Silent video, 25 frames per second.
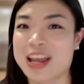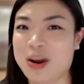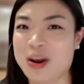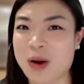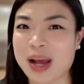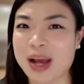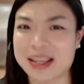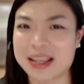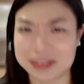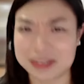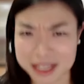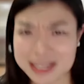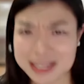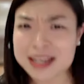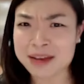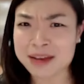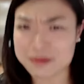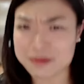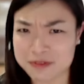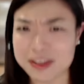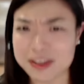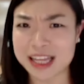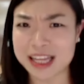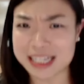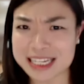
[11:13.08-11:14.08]
You know, I think
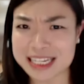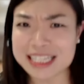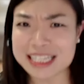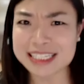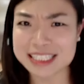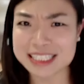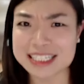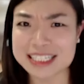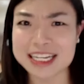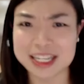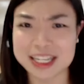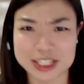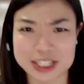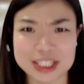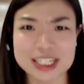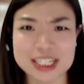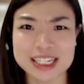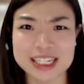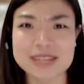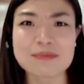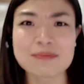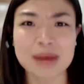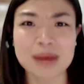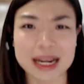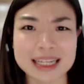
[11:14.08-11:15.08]
I'm fairly
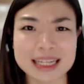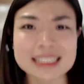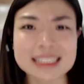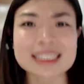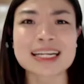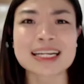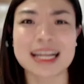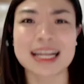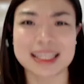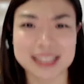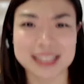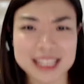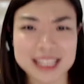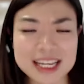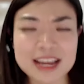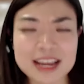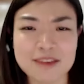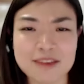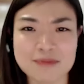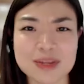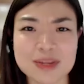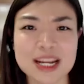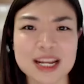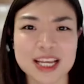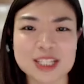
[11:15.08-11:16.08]
internationally minded. I think
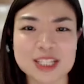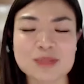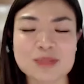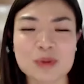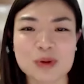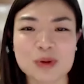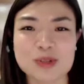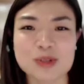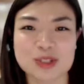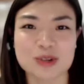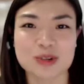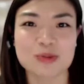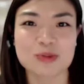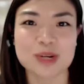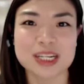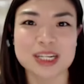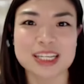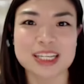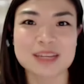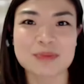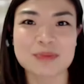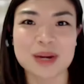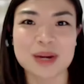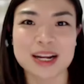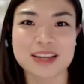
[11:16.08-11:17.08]
I've been exposed
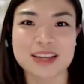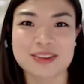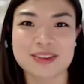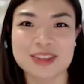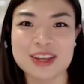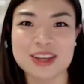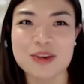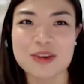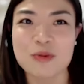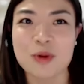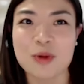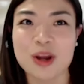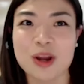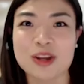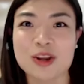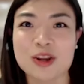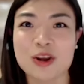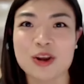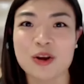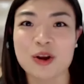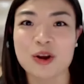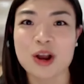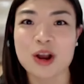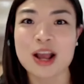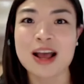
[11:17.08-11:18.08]
already. But I think when
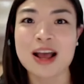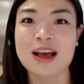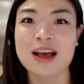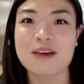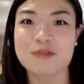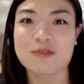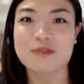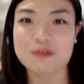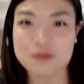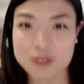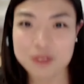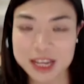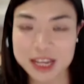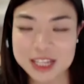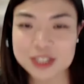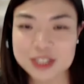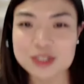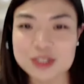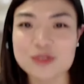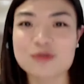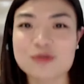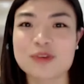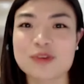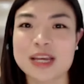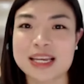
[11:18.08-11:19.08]
you're
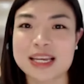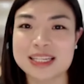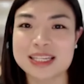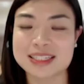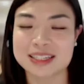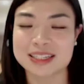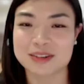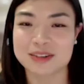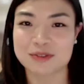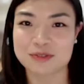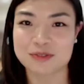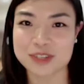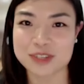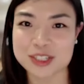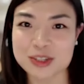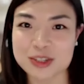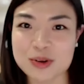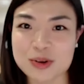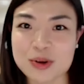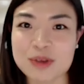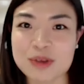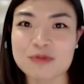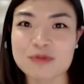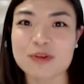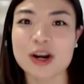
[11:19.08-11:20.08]
face to face in a
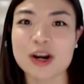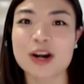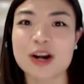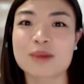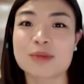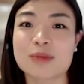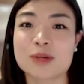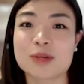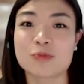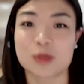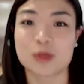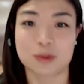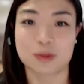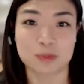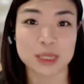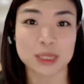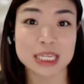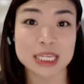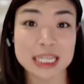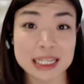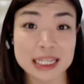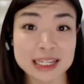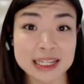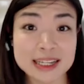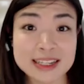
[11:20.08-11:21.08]
physical environment with
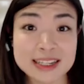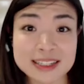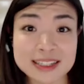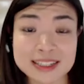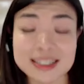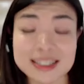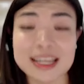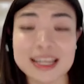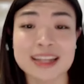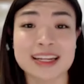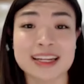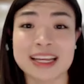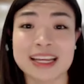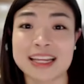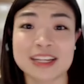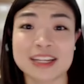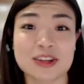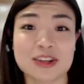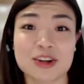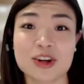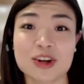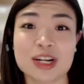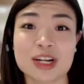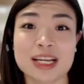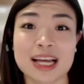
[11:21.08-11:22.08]
peers, and
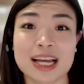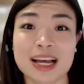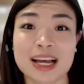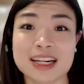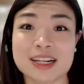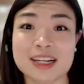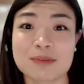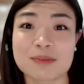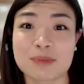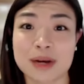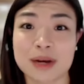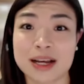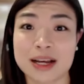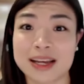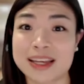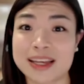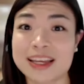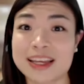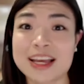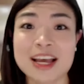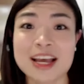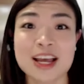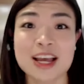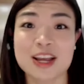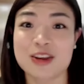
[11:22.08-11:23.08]
and you're not guarded
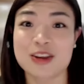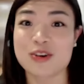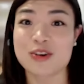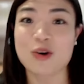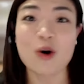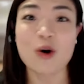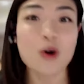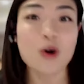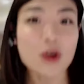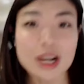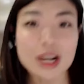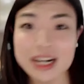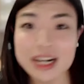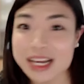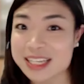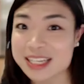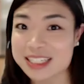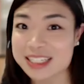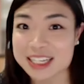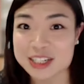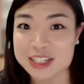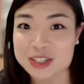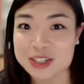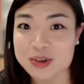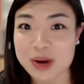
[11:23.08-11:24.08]
by you know
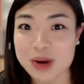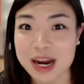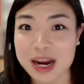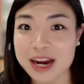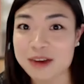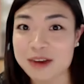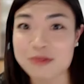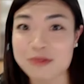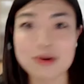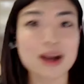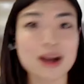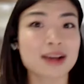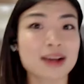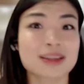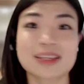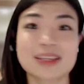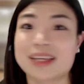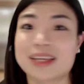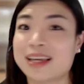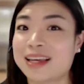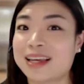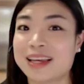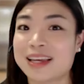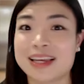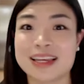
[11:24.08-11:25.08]
organizational
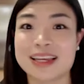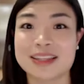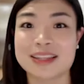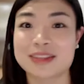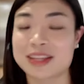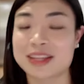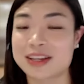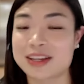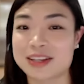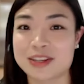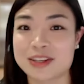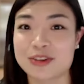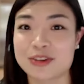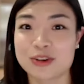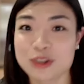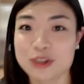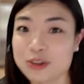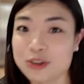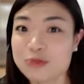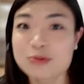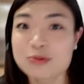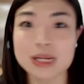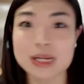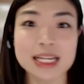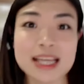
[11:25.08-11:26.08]
hierarchy, that you know
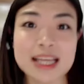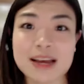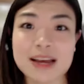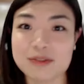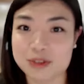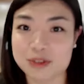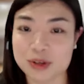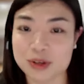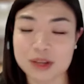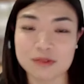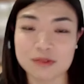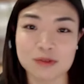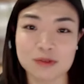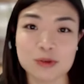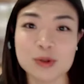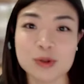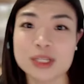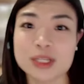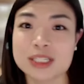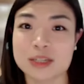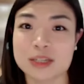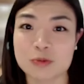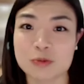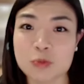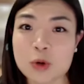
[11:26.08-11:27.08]
you really have to
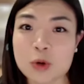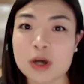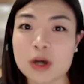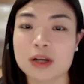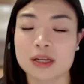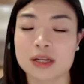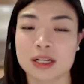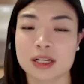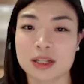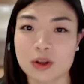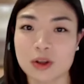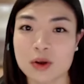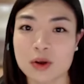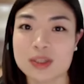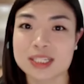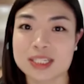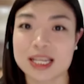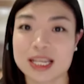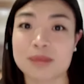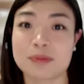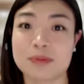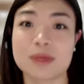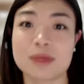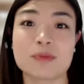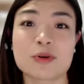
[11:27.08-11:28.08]
influence and work
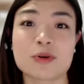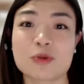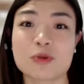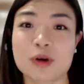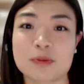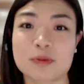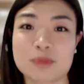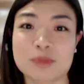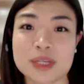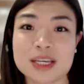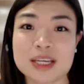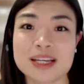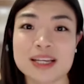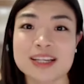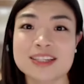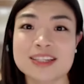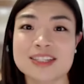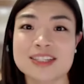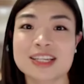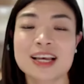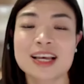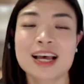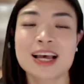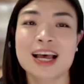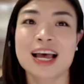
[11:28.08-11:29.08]
alongside people who are
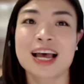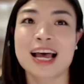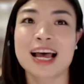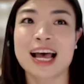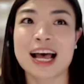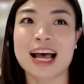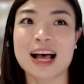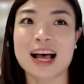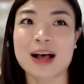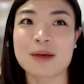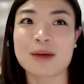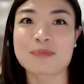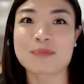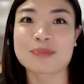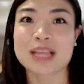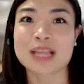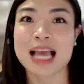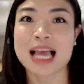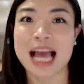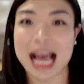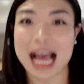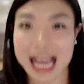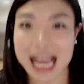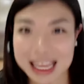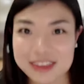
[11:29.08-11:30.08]
peers. Um,
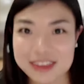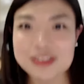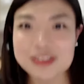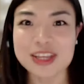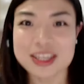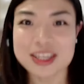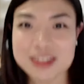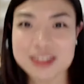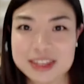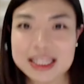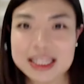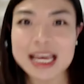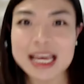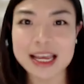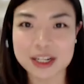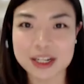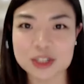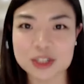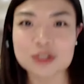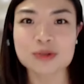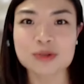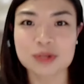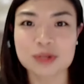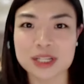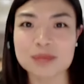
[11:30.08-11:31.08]
I think think
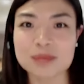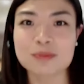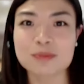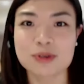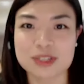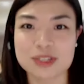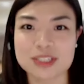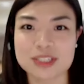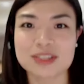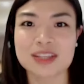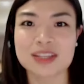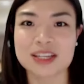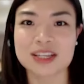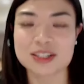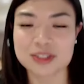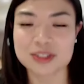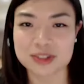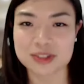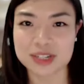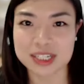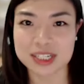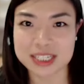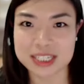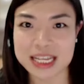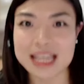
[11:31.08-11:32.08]
that truly puts things
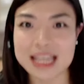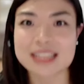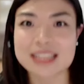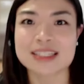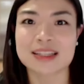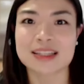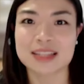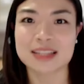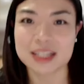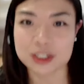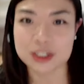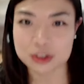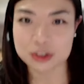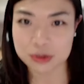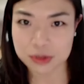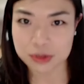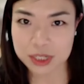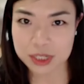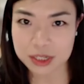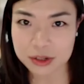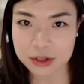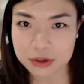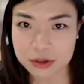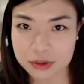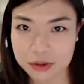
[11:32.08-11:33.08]
to the test and that
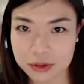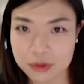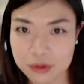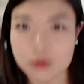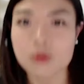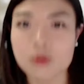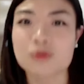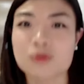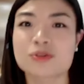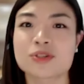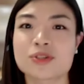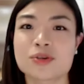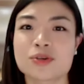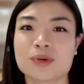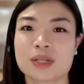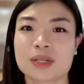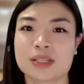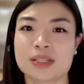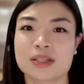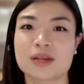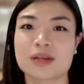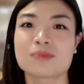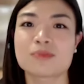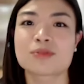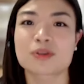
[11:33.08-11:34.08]
truly grows you
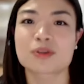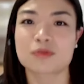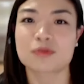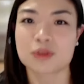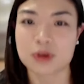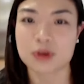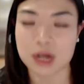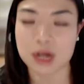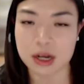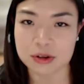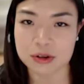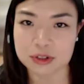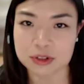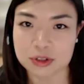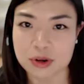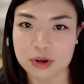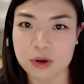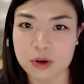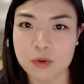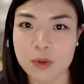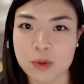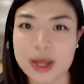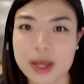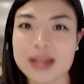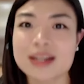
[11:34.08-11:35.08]
in terms of your
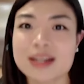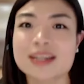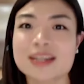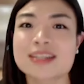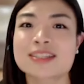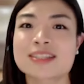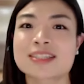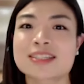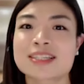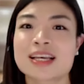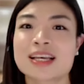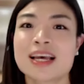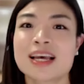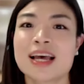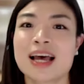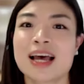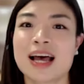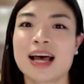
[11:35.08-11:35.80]
cultural awareness